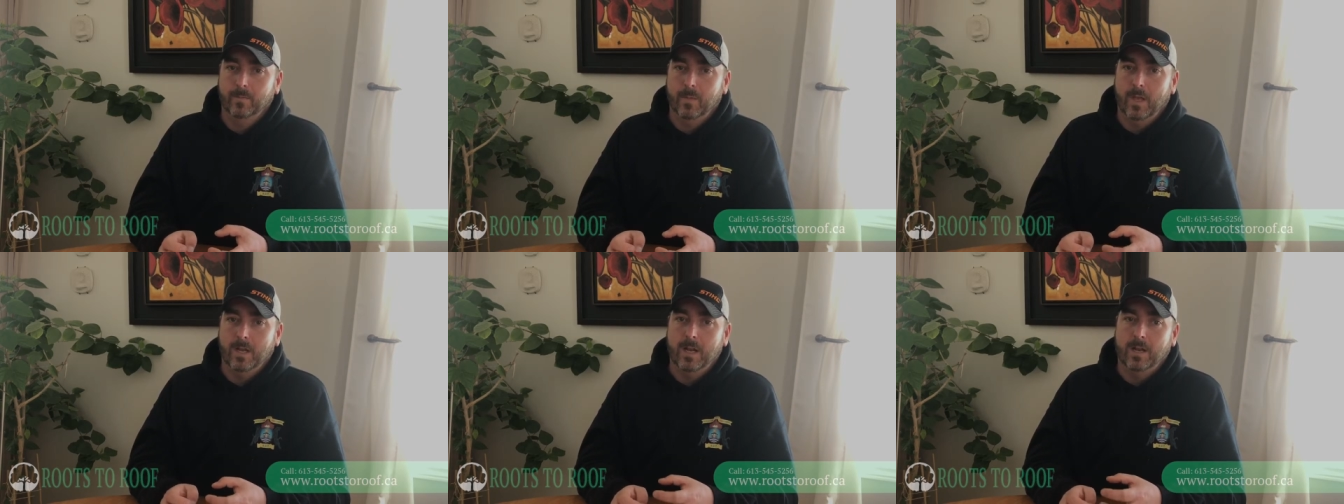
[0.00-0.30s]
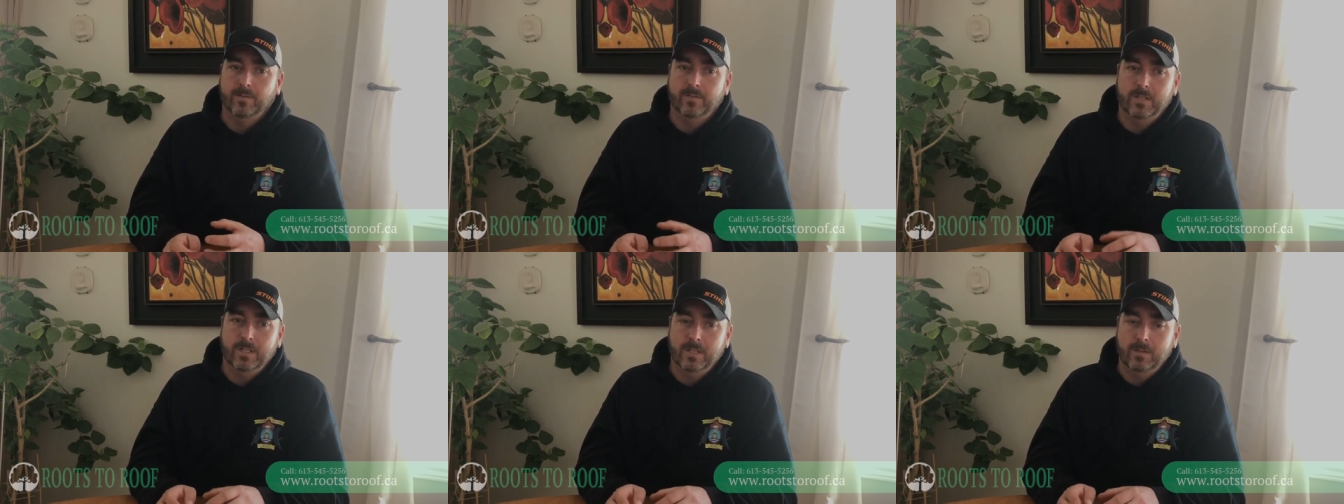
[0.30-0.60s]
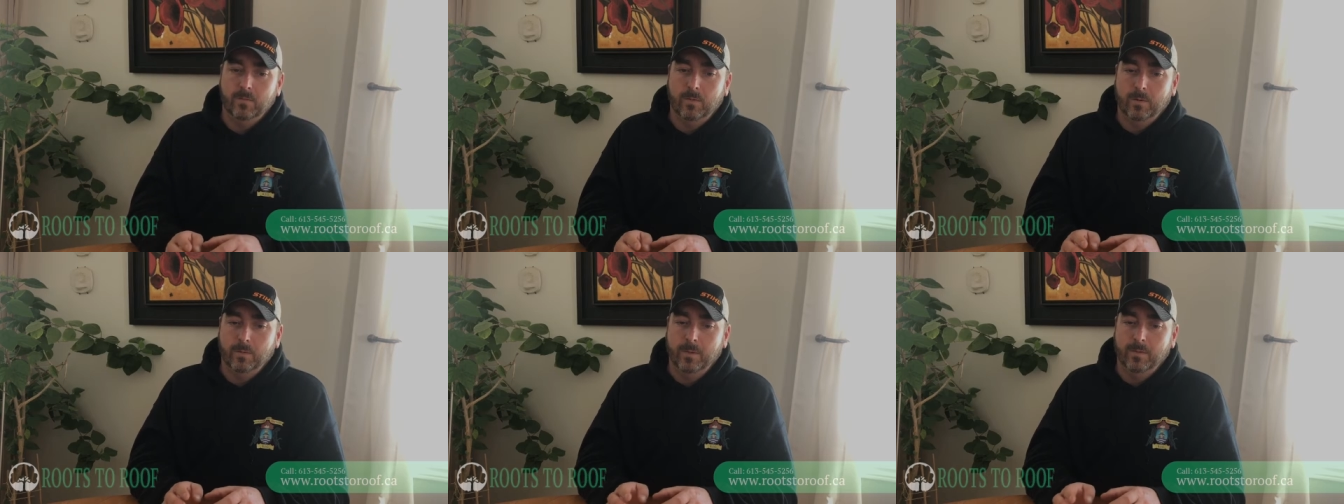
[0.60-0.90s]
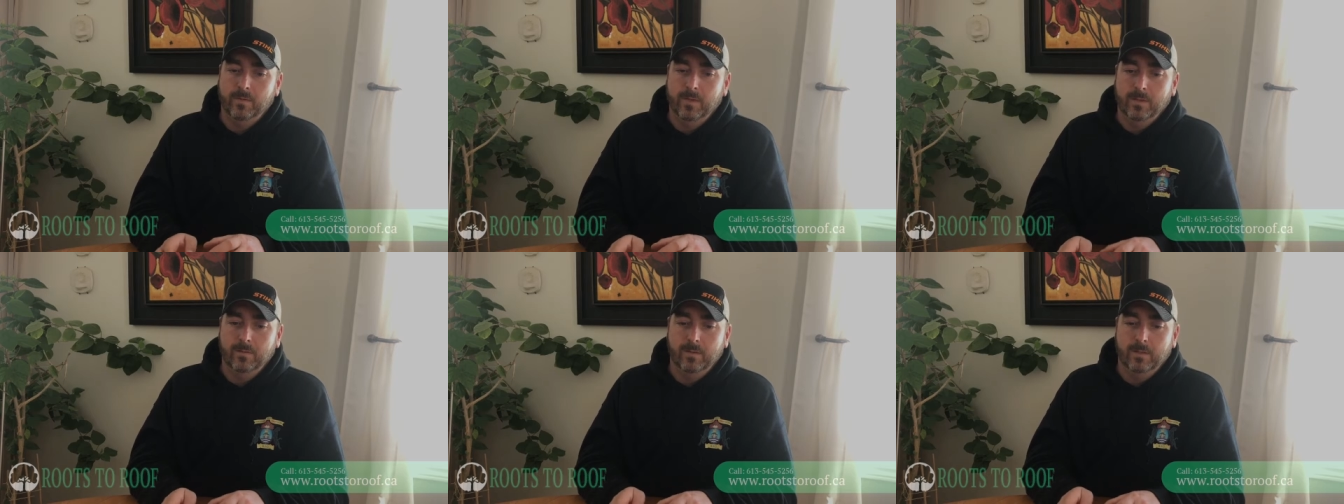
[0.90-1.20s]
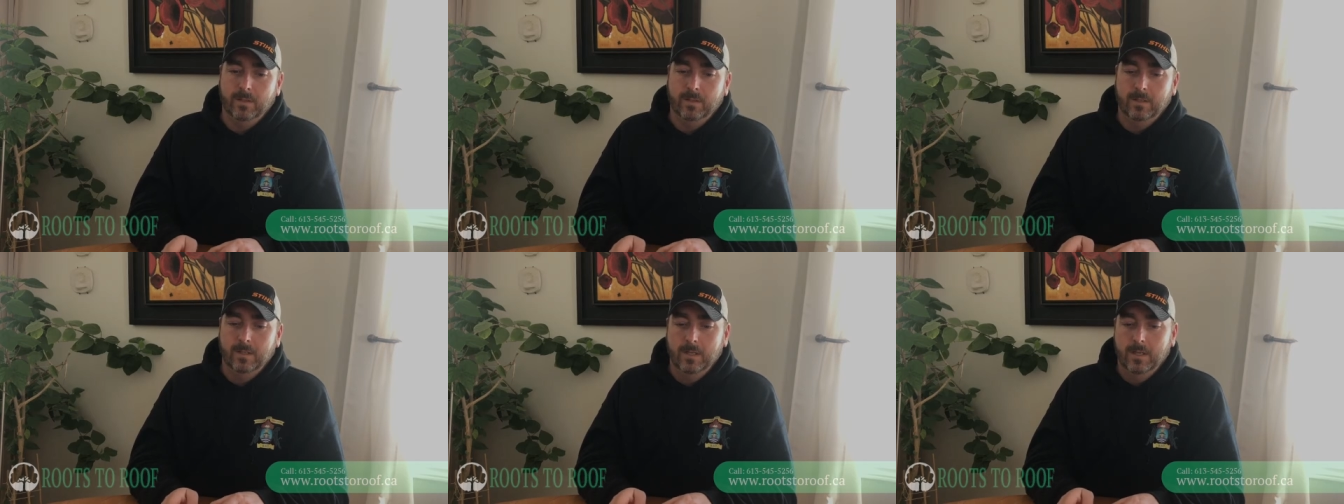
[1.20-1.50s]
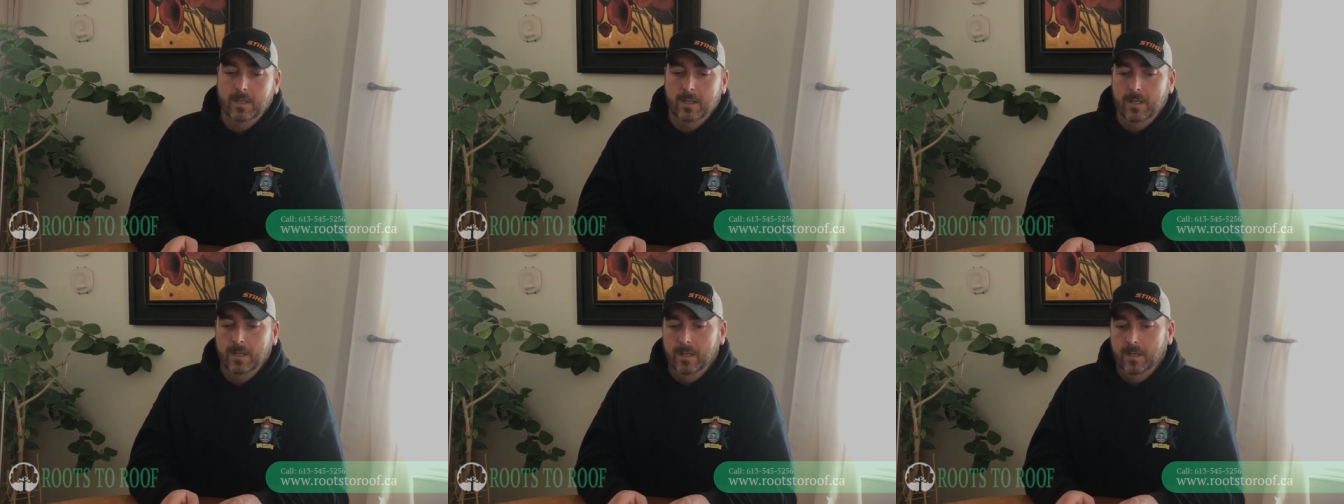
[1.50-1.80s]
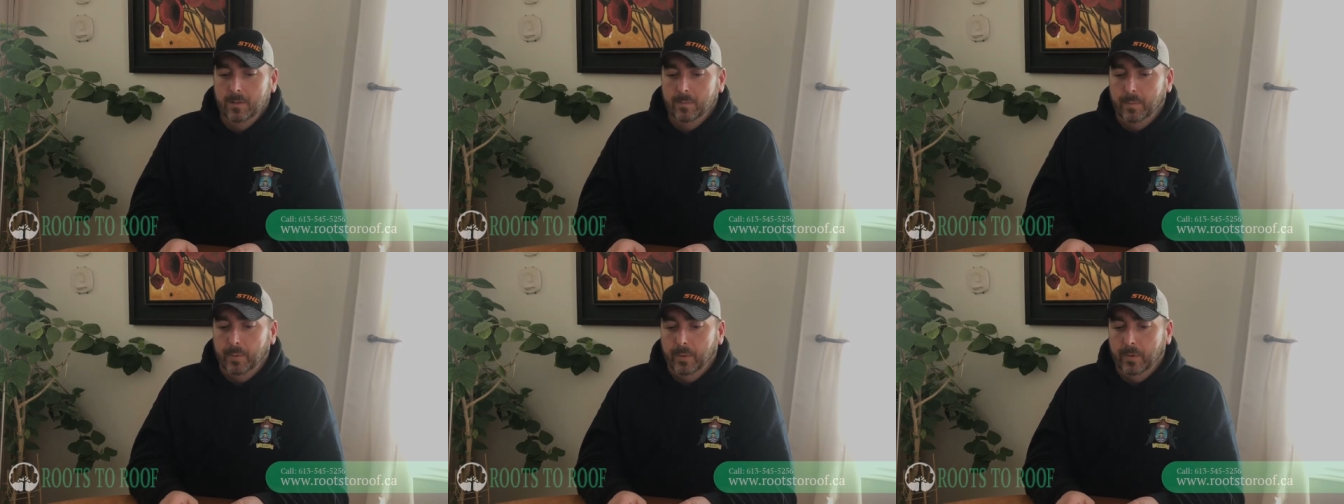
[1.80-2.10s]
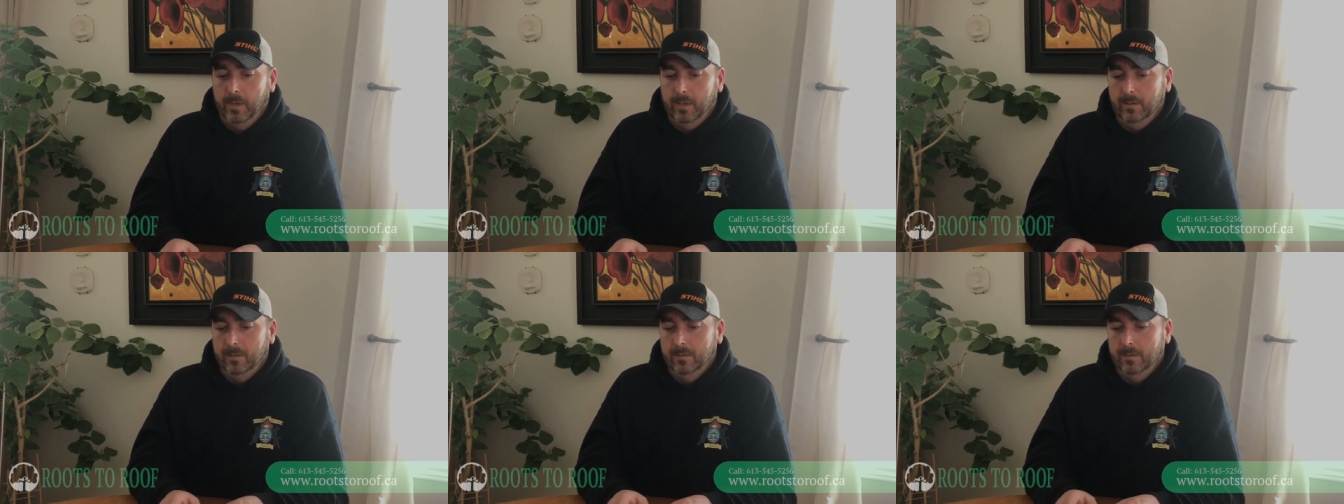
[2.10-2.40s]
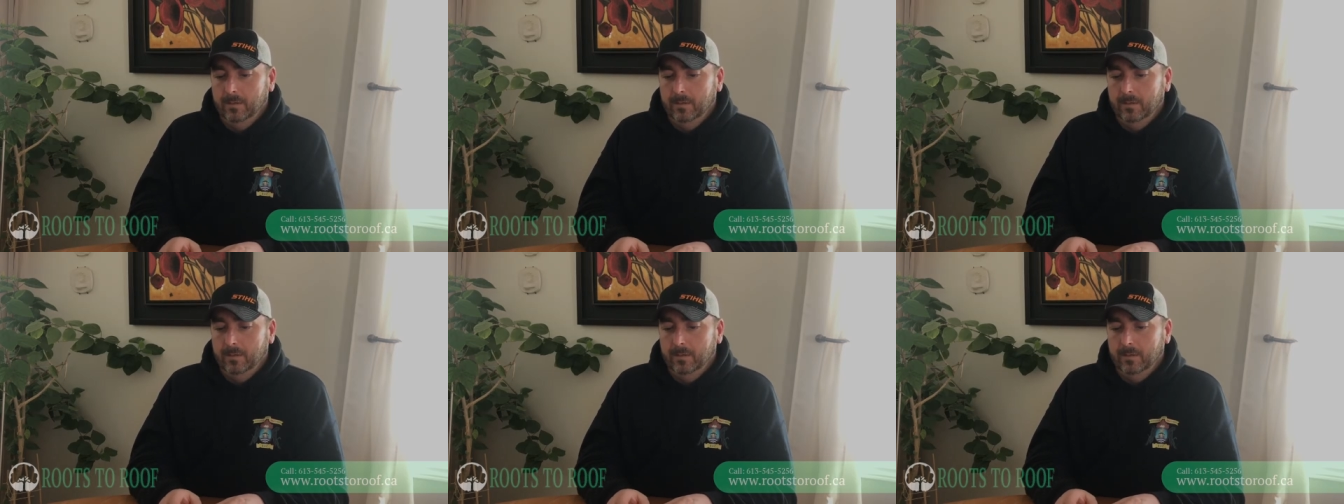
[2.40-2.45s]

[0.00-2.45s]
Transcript: And I've seen where we've even put